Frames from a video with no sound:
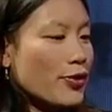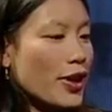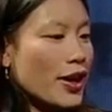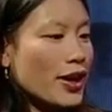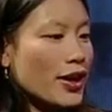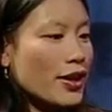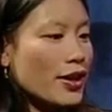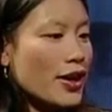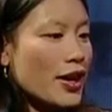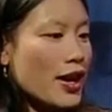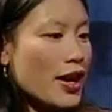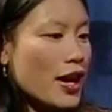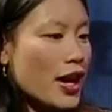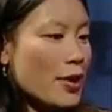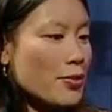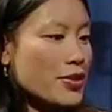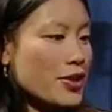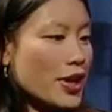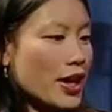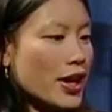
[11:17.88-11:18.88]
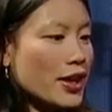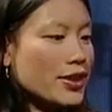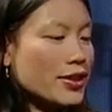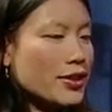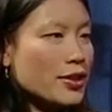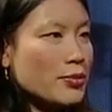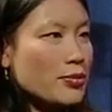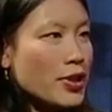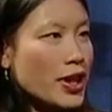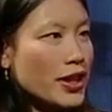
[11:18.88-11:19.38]
up to us
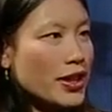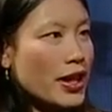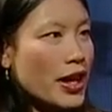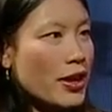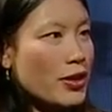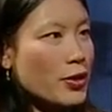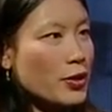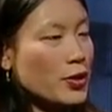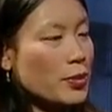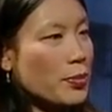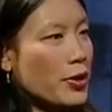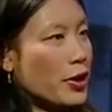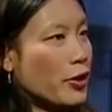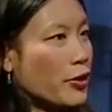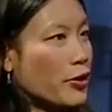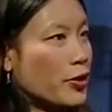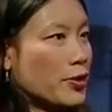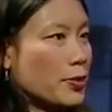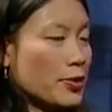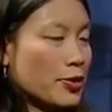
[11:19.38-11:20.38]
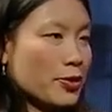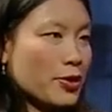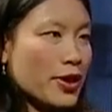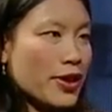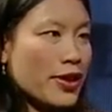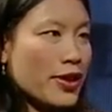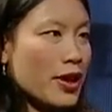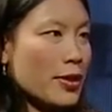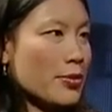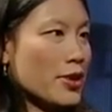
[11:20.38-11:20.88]
to break down those barriers between
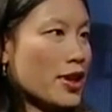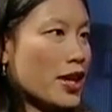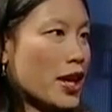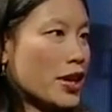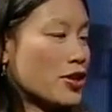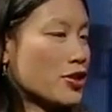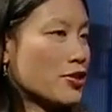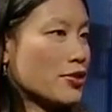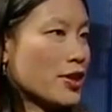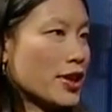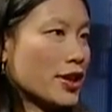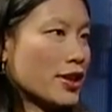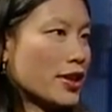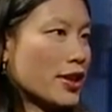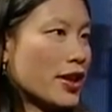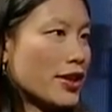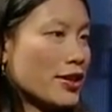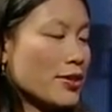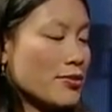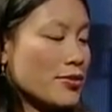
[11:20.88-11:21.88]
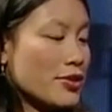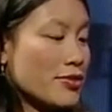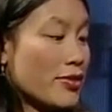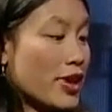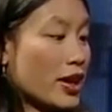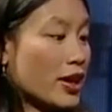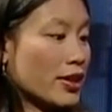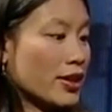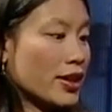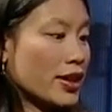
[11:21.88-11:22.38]
them and nature and get them
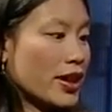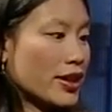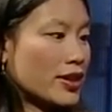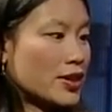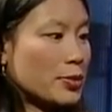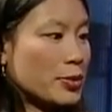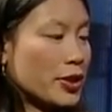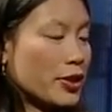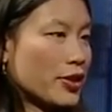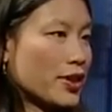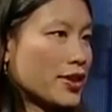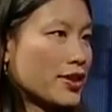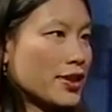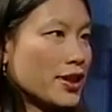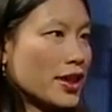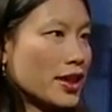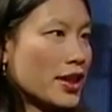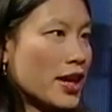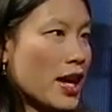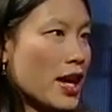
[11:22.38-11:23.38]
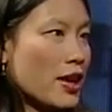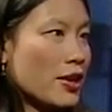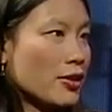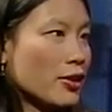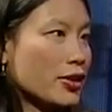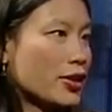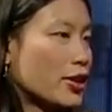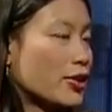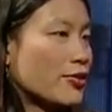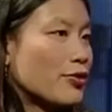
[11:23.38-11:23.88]
directly experiencing,
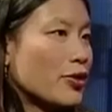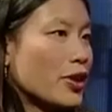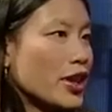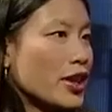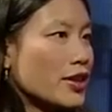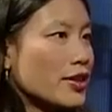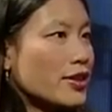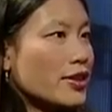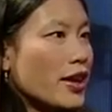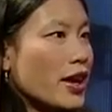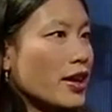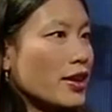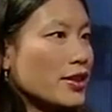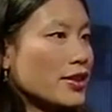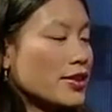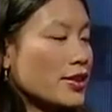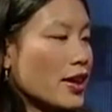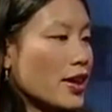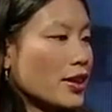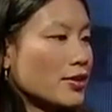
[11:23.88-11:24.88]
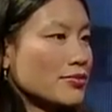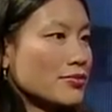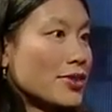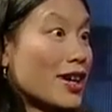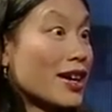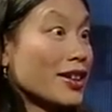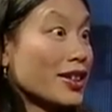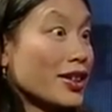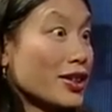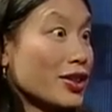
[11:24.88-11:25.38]
looking for insects,
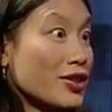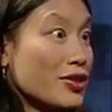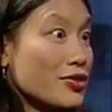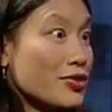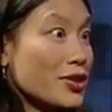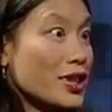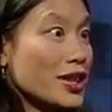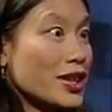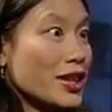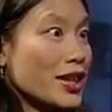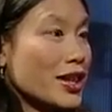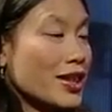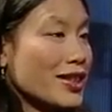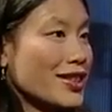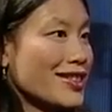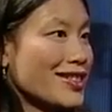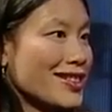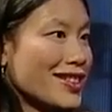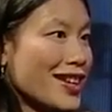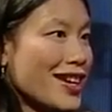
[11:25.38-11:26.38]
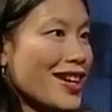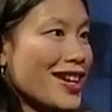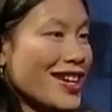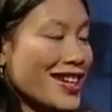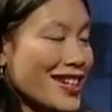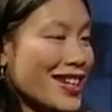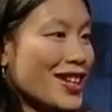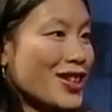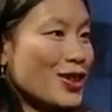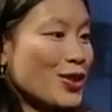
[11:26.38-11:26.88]
hugging a tree, and
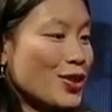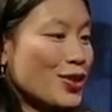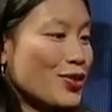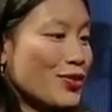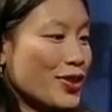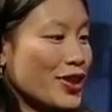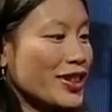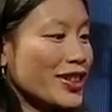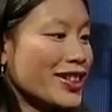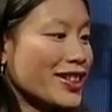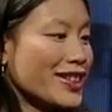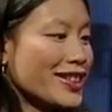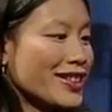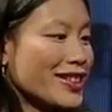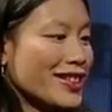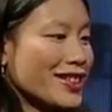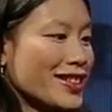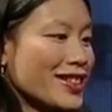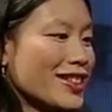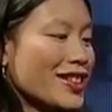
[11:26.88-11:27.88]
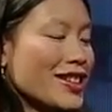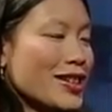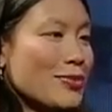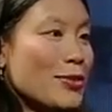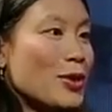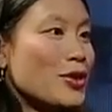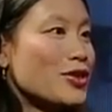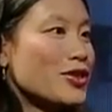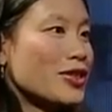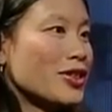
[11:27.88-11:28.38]
getting those feelings and
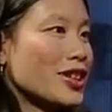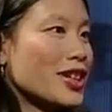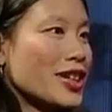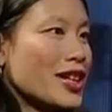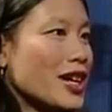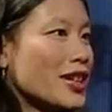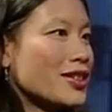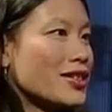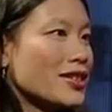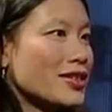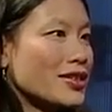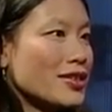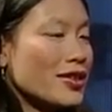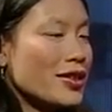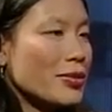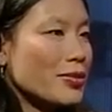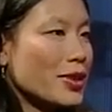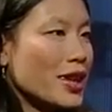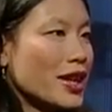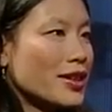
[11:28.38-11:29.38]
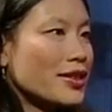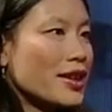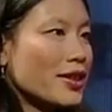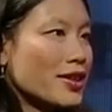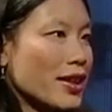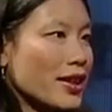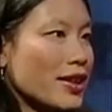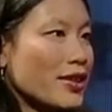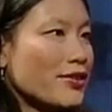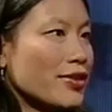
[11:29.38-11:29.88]
emotional connections to the place that
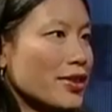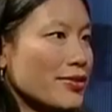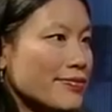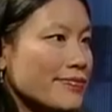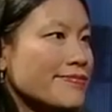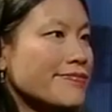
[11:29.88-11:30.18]
they live in.